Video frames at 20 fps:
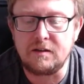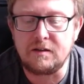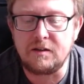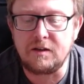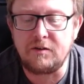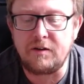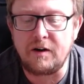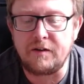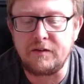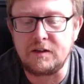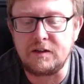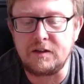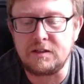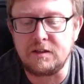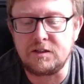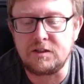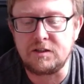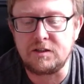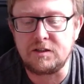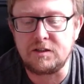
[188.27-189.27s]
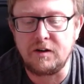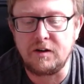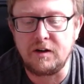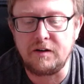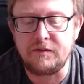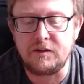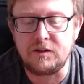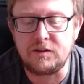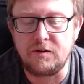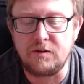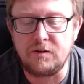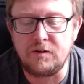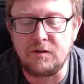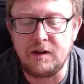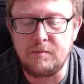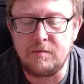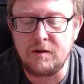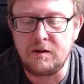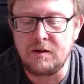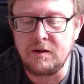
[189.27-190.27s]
graphics and the style of the time.